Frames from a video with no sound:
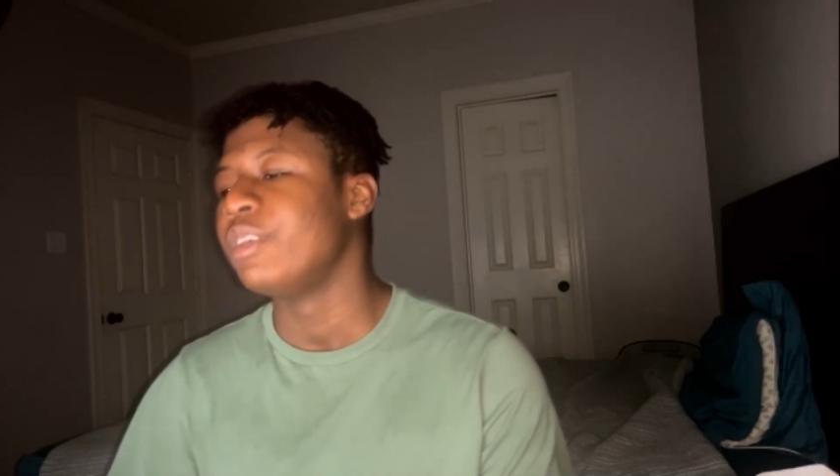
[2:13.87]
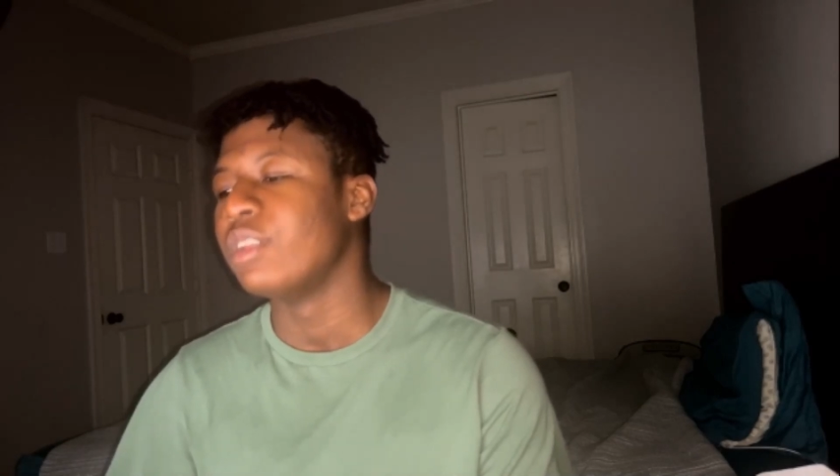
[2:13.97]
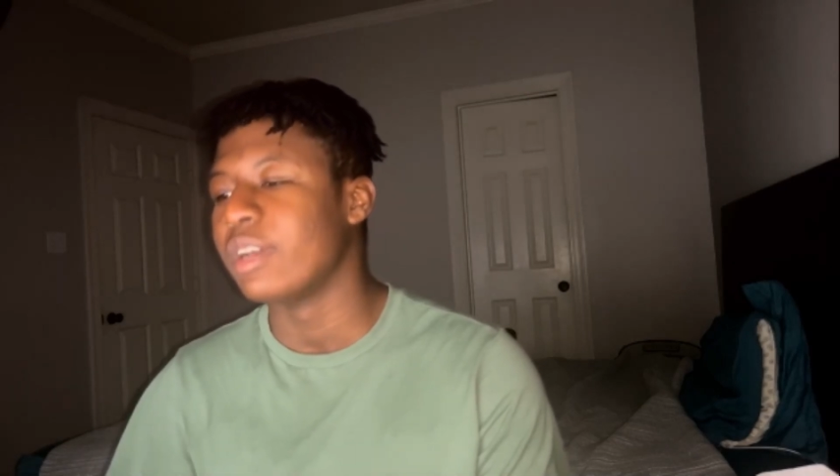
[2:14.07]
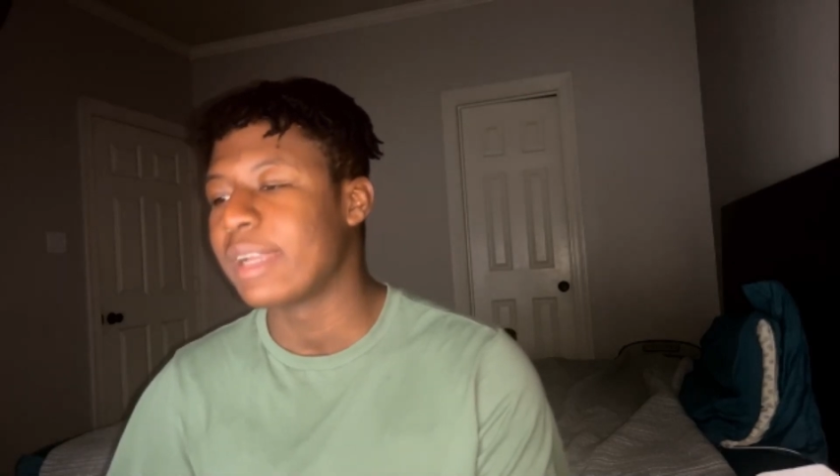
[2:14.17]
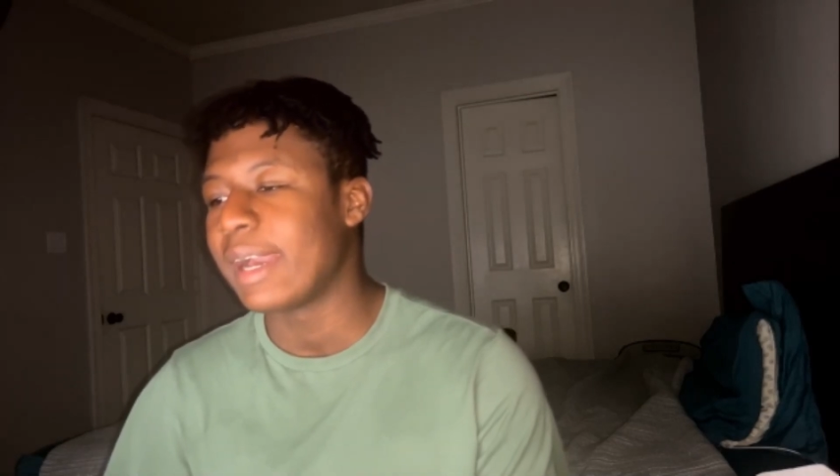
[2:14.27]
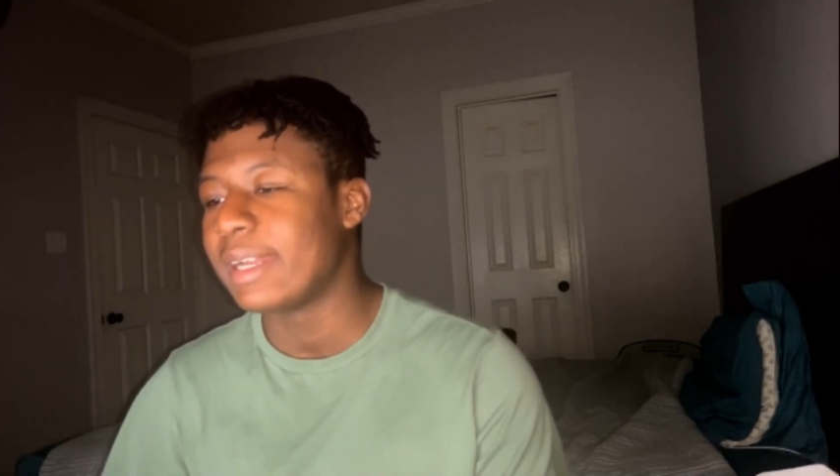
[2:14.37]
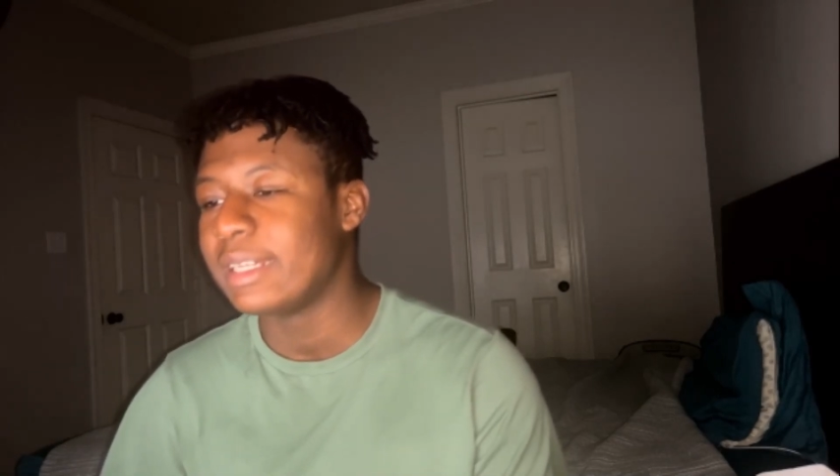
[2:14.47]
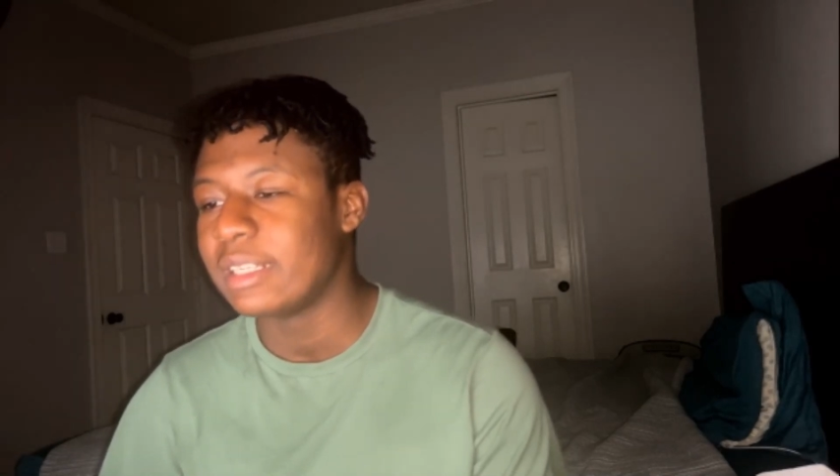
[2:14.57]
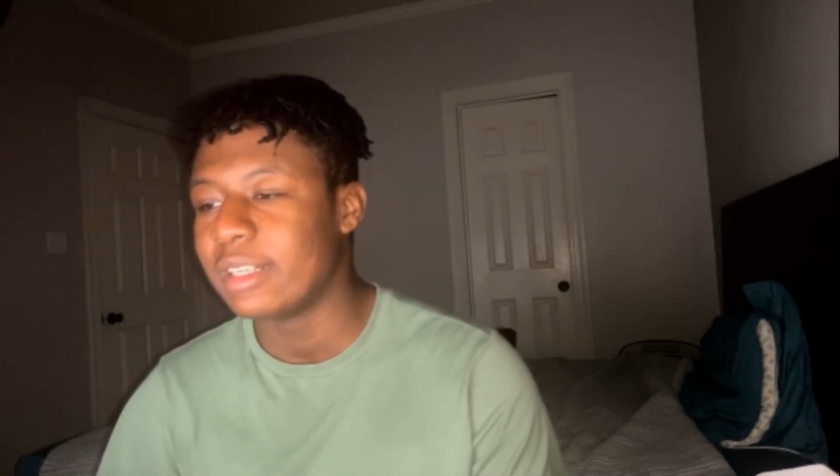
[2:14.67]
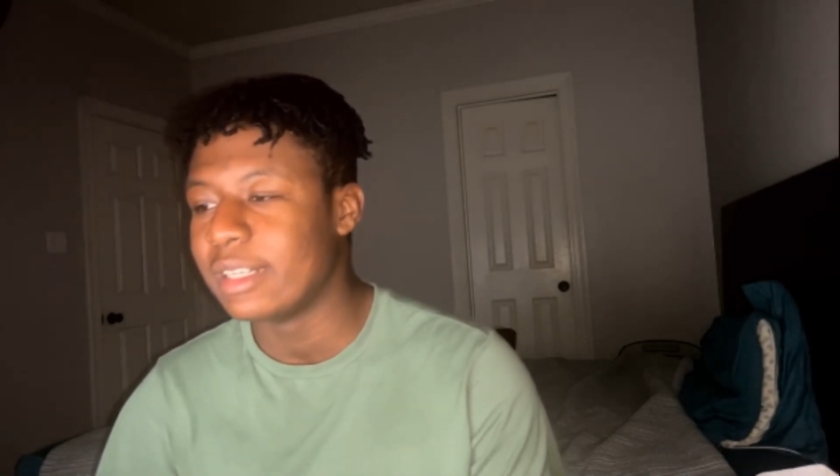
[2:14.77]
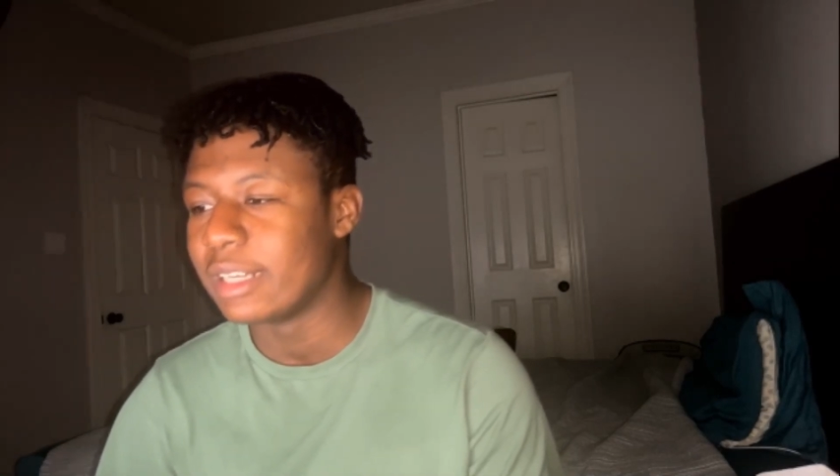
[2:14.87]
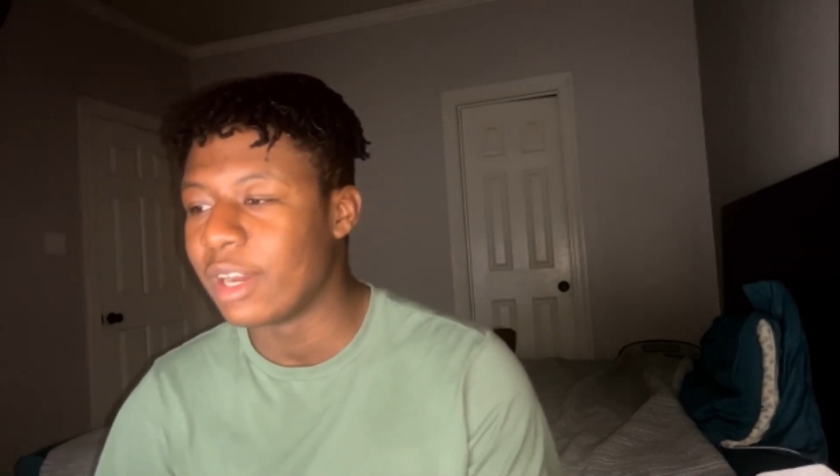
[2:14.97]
you look at it,